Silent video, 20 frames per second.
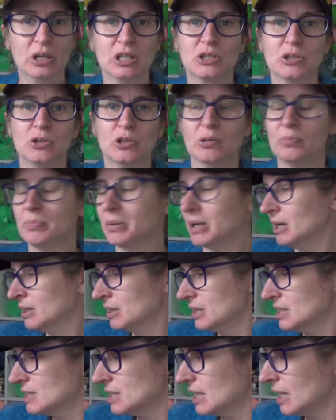to talk
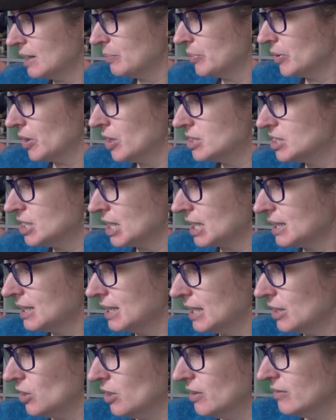about is a project
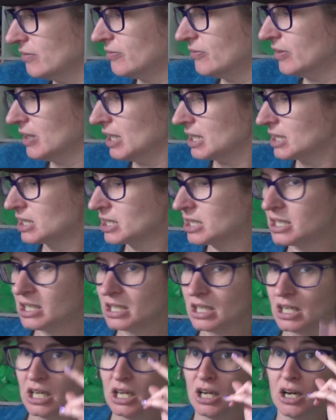that I have finished.
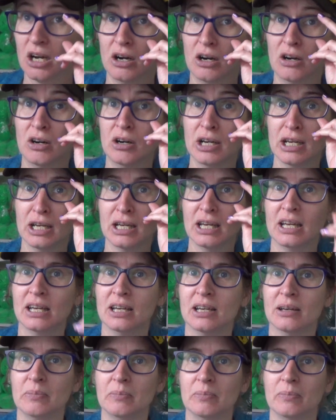I
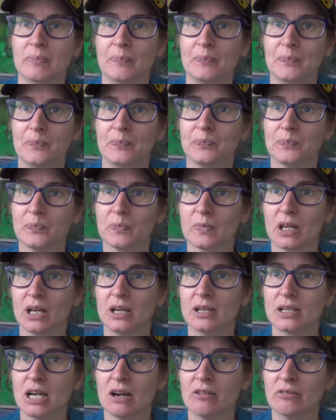am
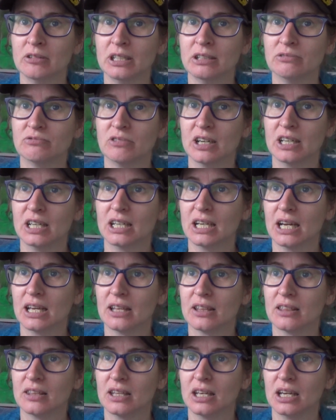currently running
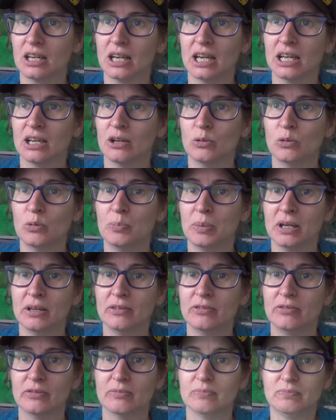a thing, and it will
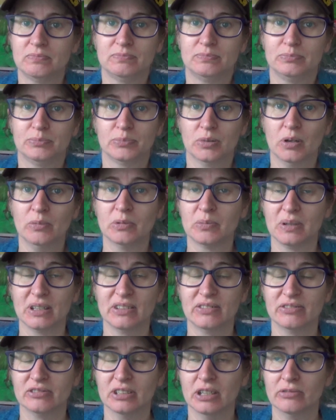be probably
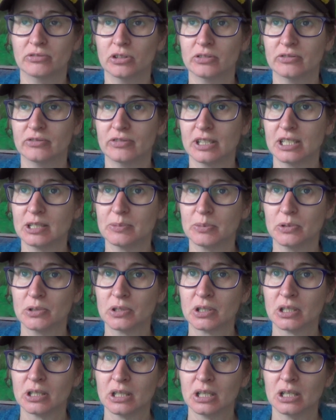forever on
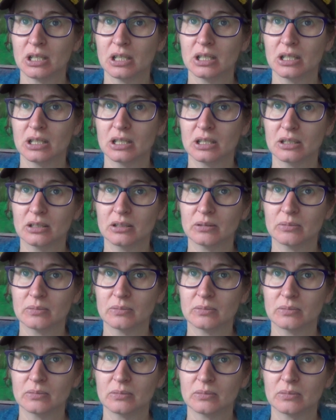Facebook.
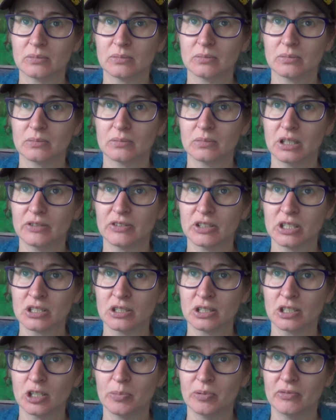I've just
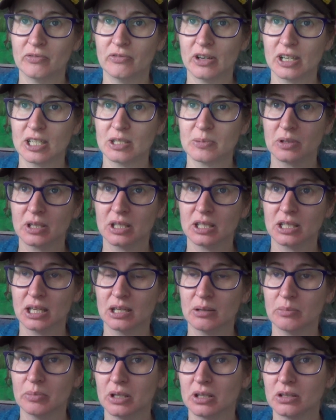got to open Facebook
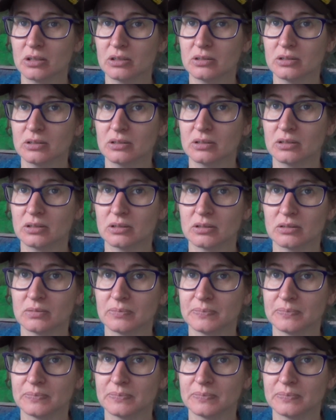again because